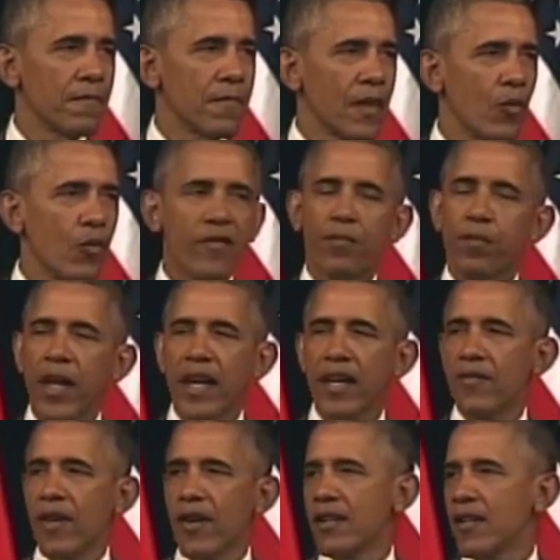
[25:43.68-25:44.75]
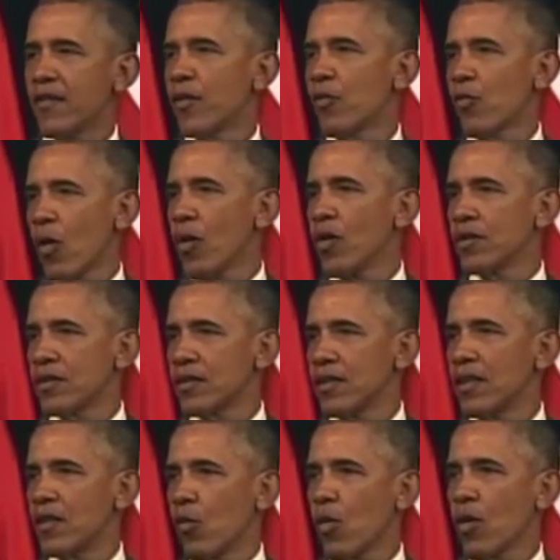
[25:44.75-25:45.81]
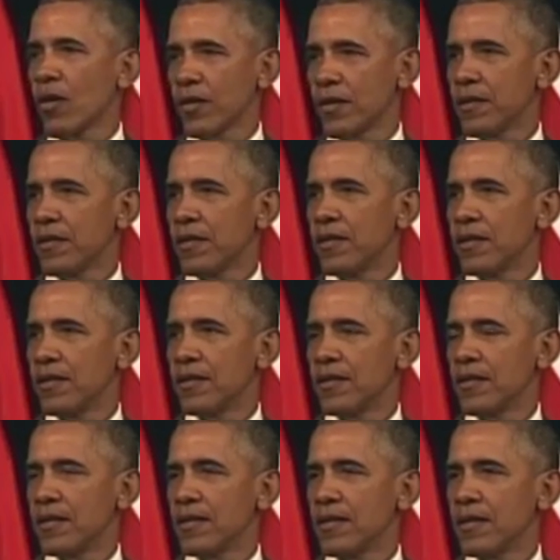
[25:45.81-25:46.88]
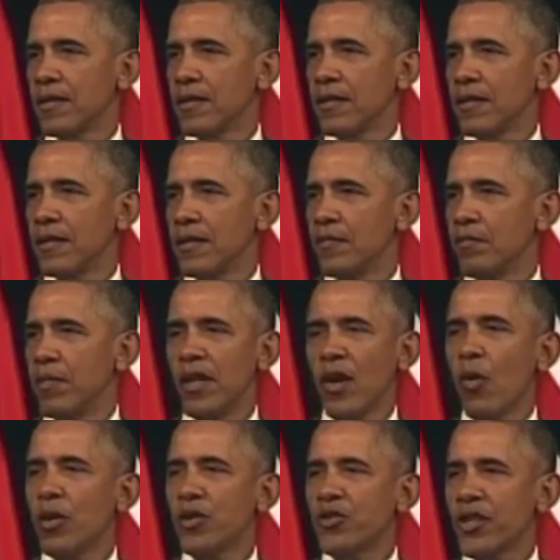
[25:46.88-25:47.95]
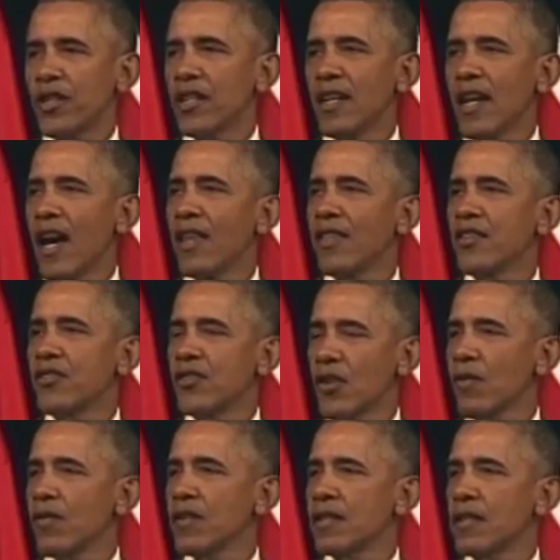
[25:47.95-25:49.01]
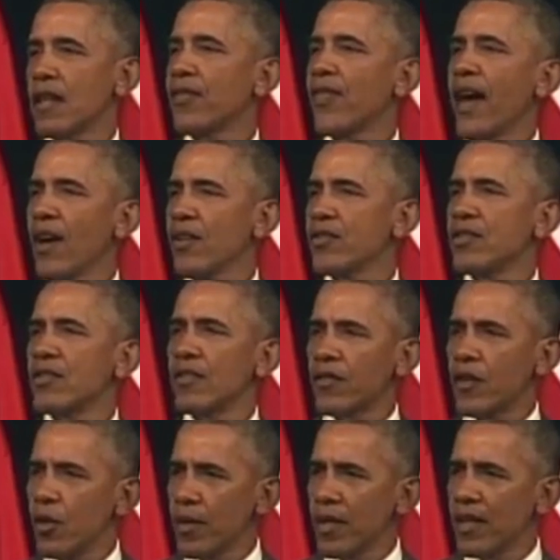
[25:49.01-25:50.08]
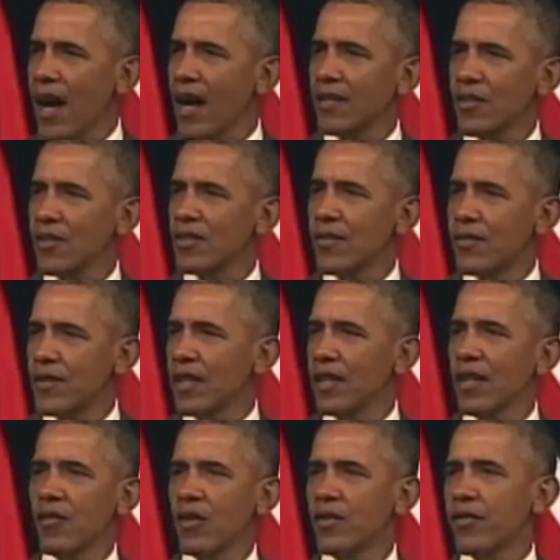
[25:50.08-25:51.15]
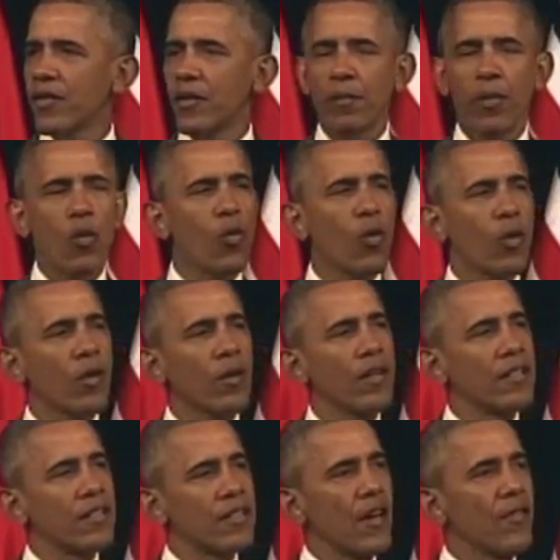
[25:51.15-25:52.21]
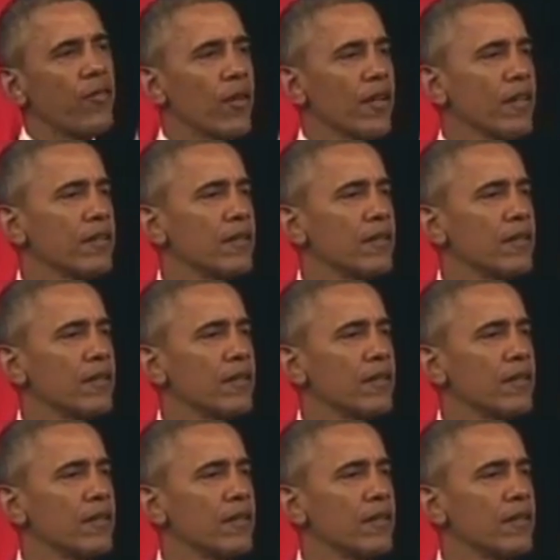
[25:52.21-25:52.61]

We've played very different roles in the world, but no one should deny the service that thousands of Cuban doctors have delivered for the poor and suffering.